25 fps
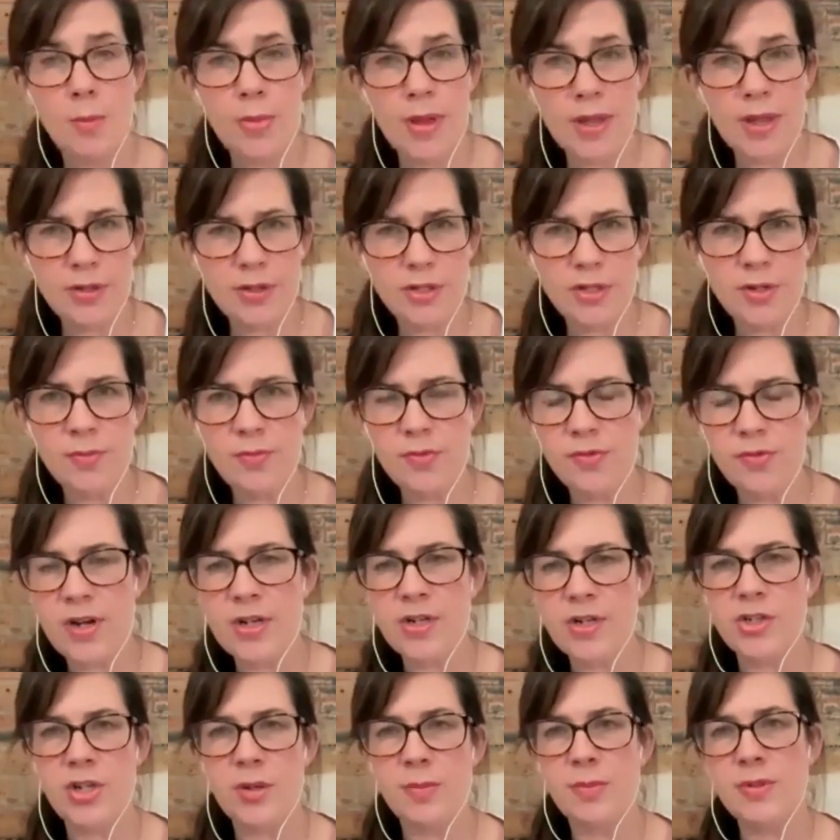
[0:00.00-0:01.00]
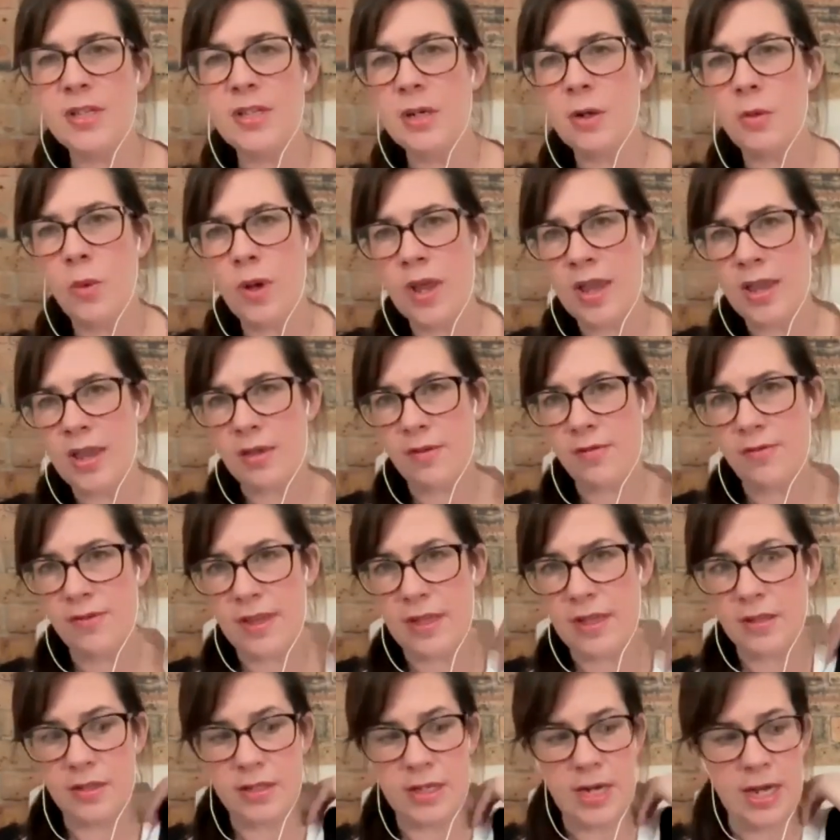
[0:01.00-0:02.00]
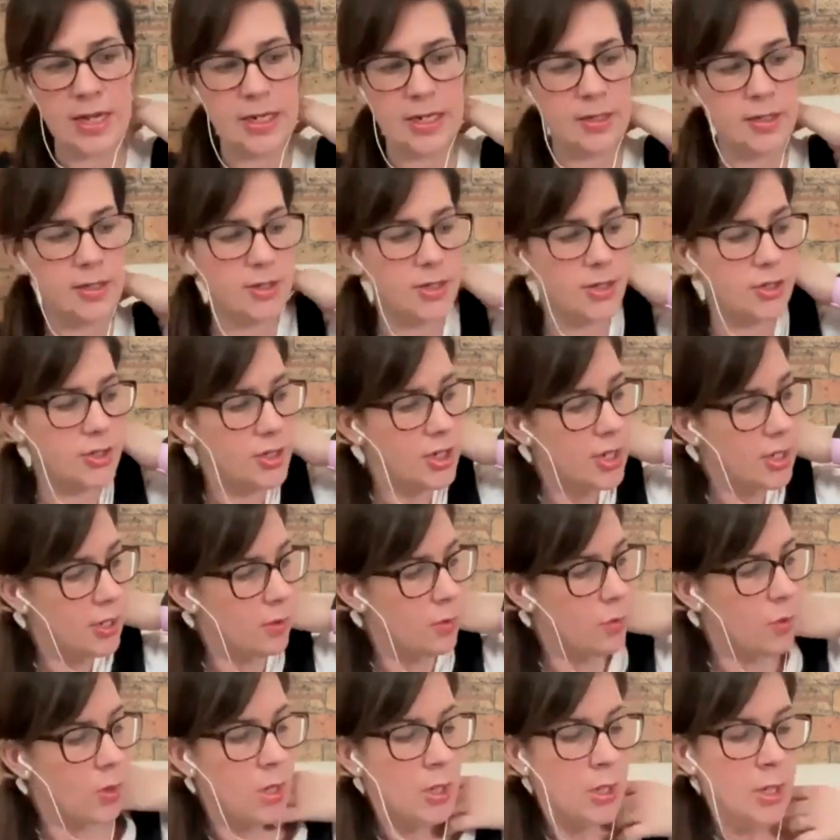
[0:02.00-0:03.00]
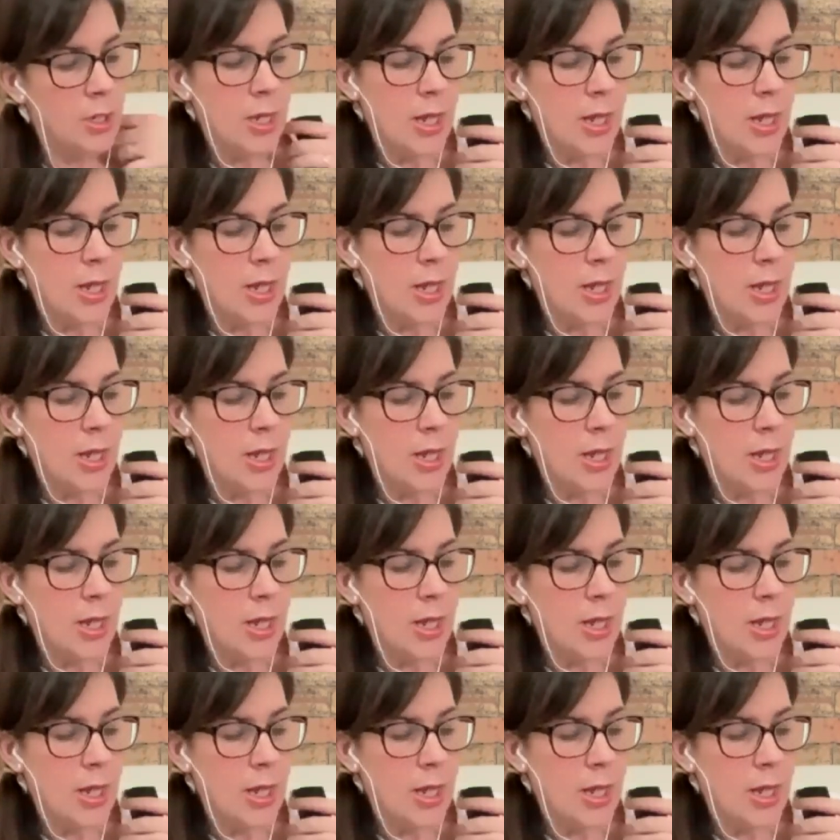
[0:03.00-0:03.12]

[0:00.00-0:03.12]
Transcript: build some friendships in a way that feels nice to do.